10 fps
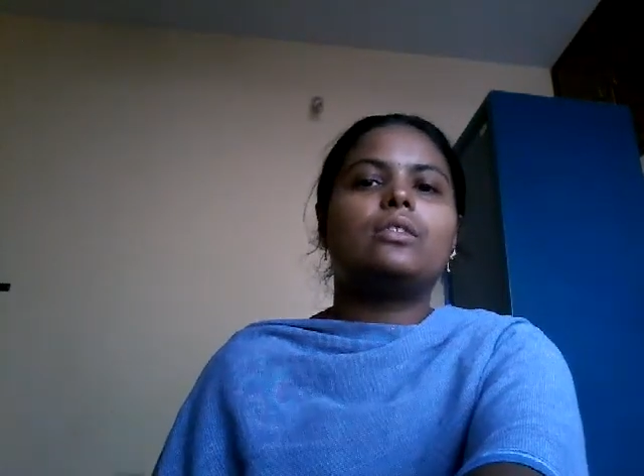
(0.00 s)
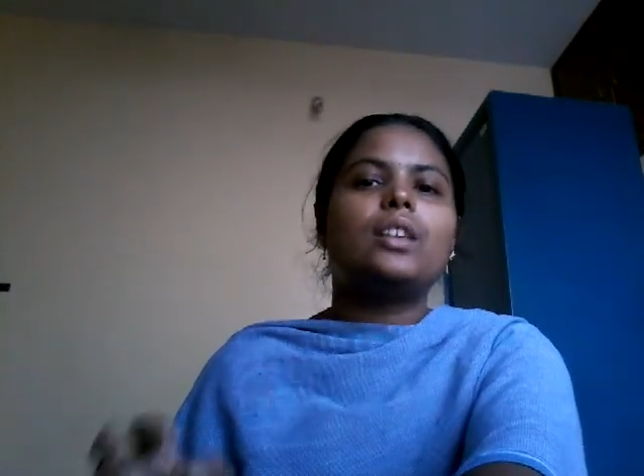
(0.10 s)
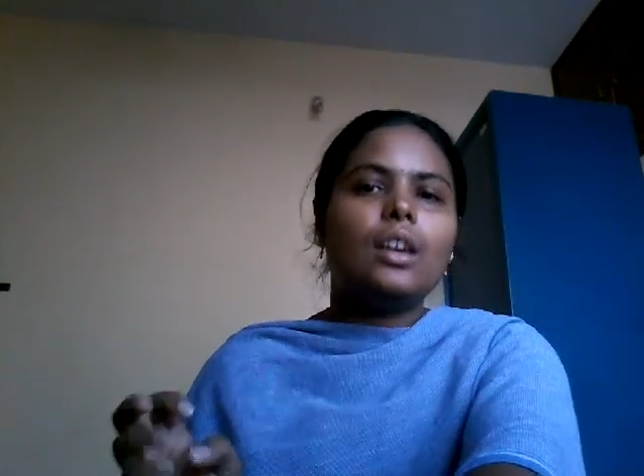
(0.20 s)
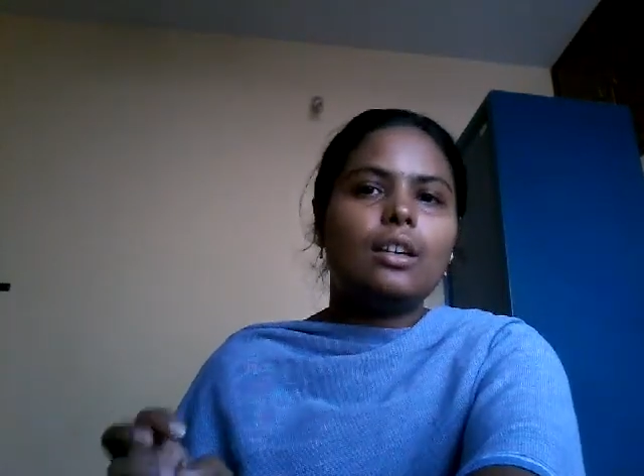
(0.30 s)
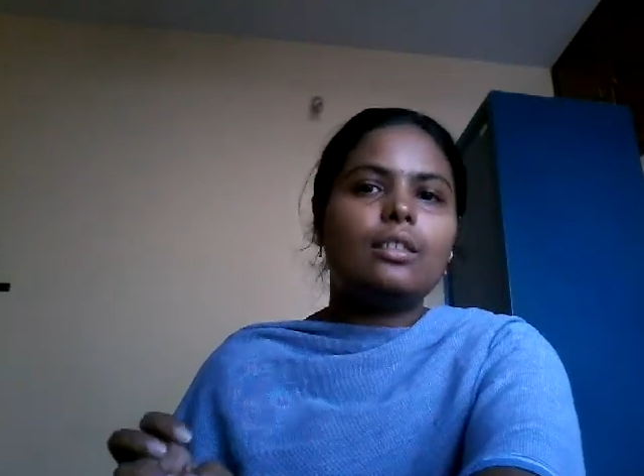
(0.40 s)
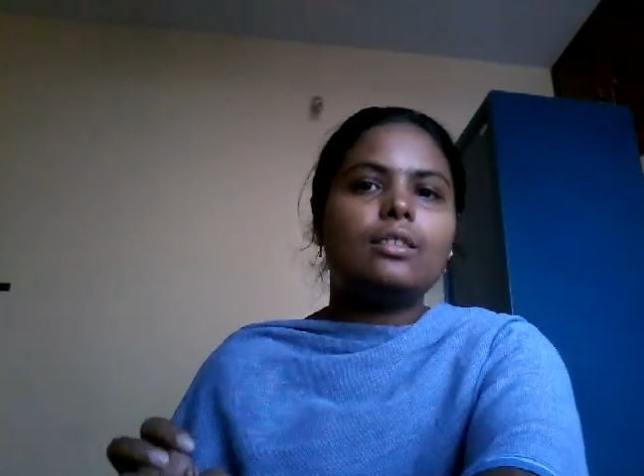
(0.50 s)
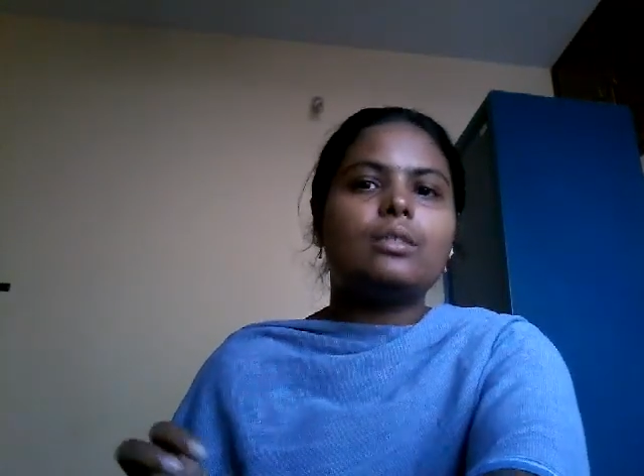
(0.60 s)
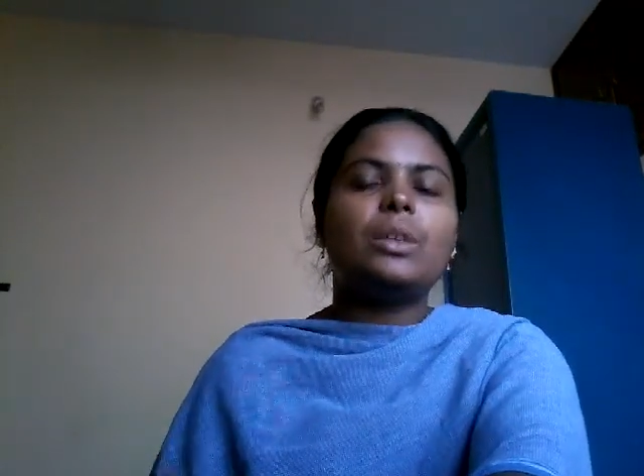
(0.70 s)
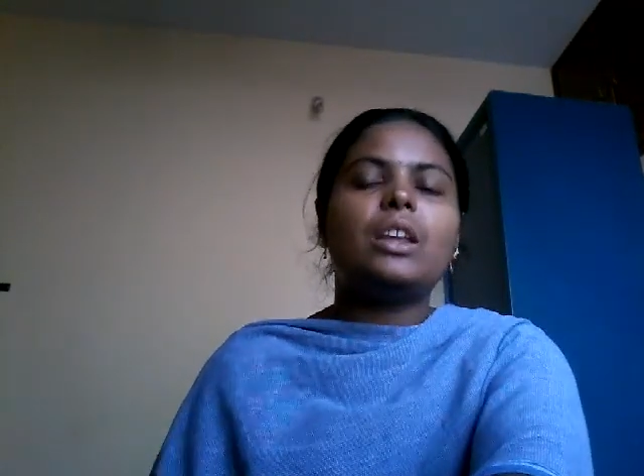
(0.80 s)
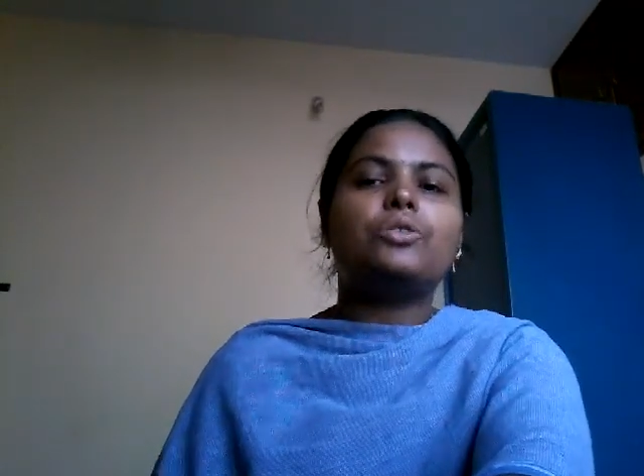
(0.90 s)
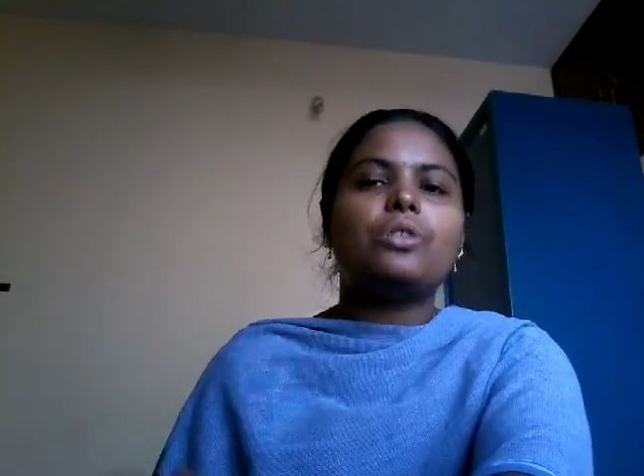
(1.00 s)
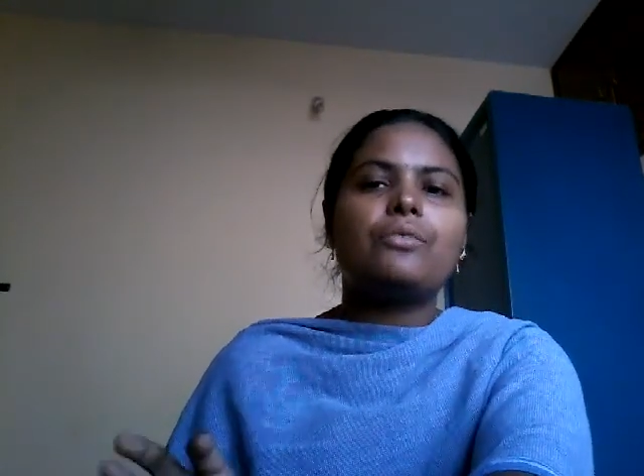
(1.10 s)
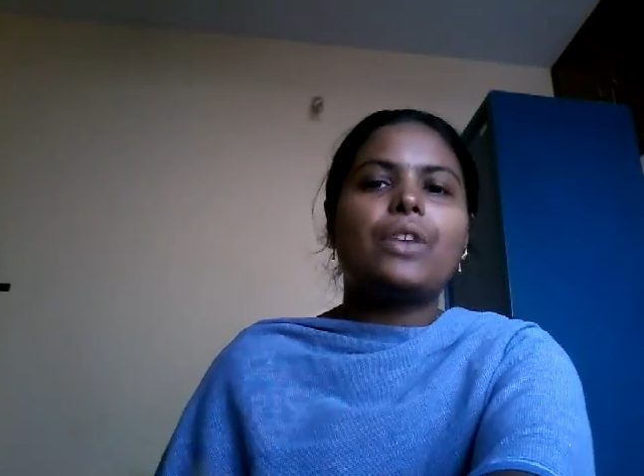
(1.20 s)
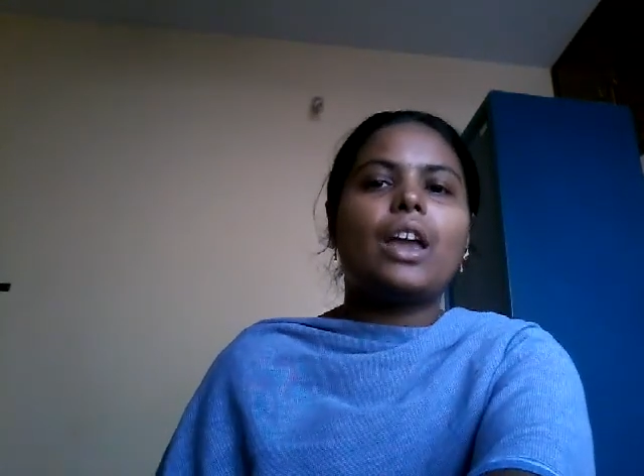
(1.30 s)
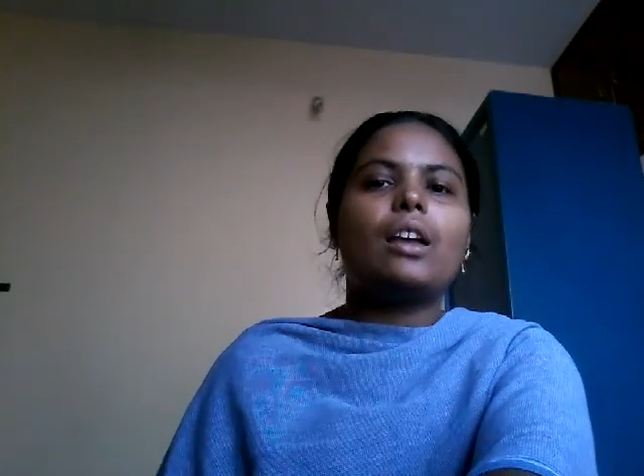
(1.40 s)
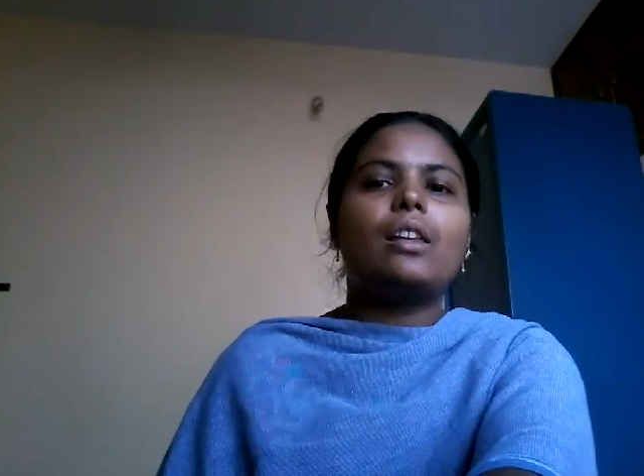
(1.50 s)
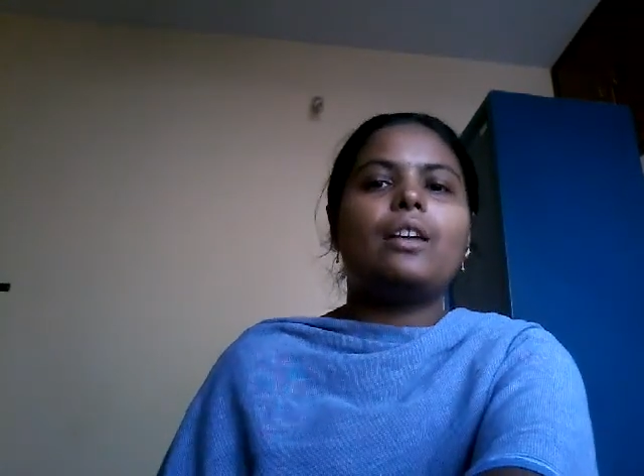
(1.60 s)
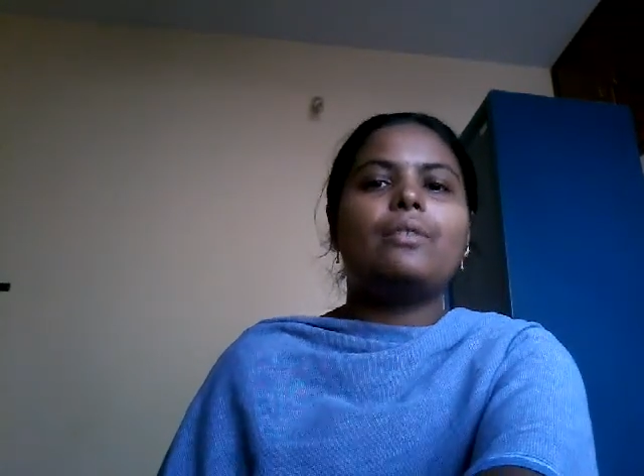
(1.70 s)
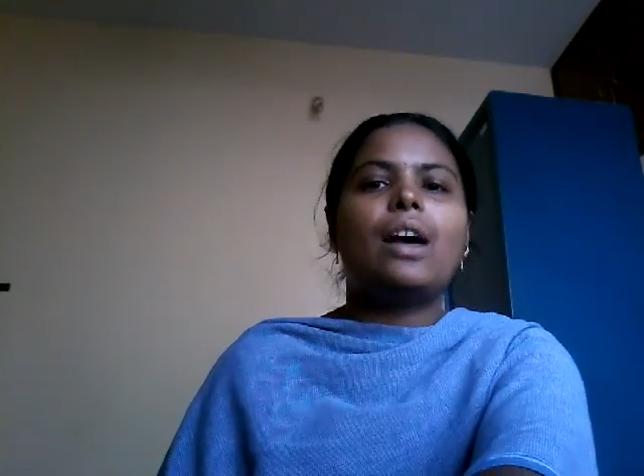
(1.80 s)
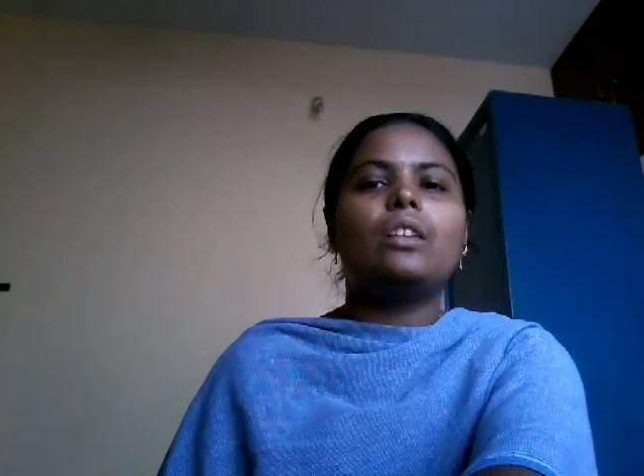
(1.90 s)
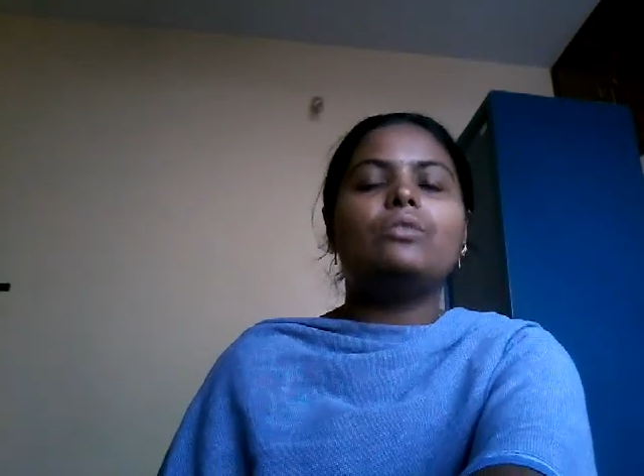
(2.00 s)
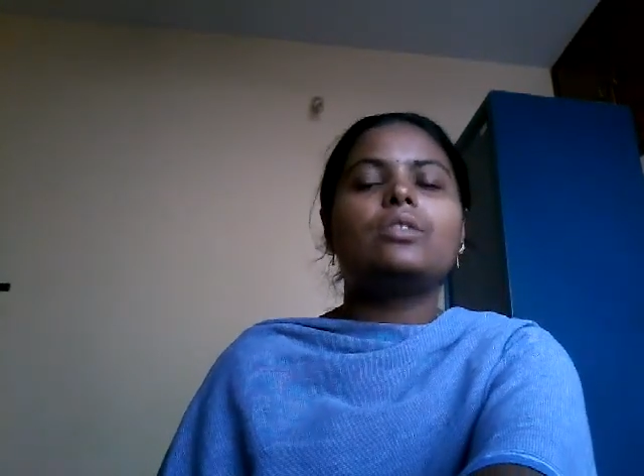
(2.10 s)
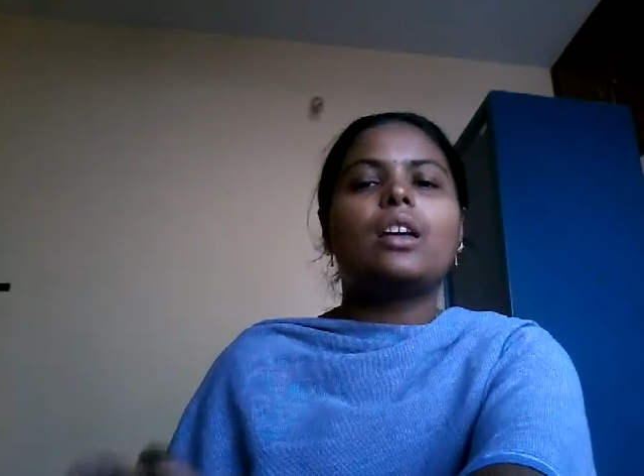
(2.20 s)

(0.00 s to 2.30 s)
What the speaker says: the determination of KLa values,